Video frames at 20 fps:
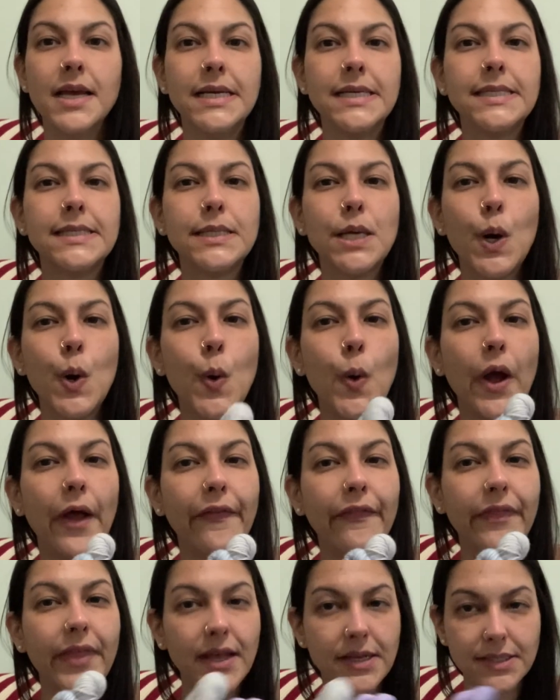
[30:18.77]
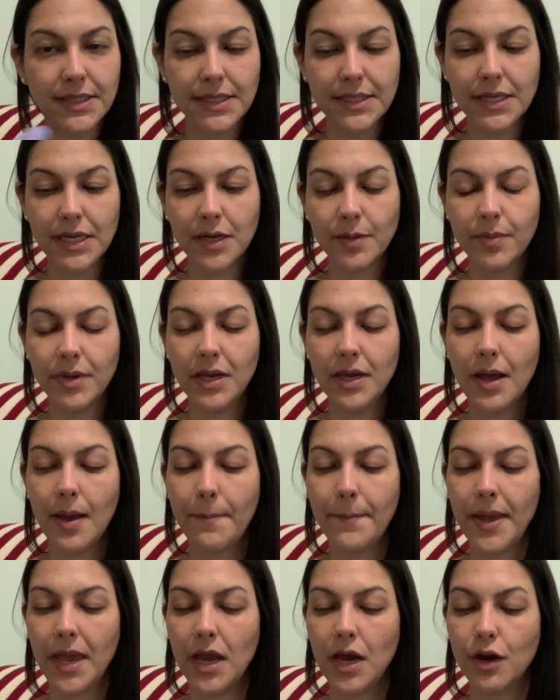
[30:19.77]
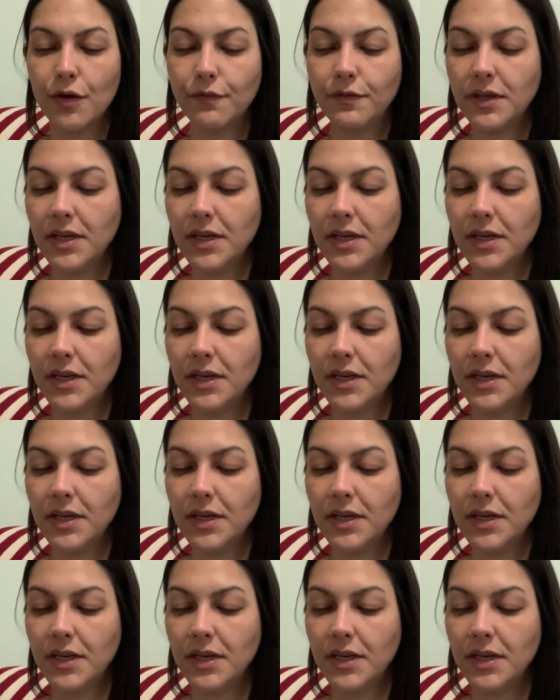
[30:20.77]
So this is going to be a pair of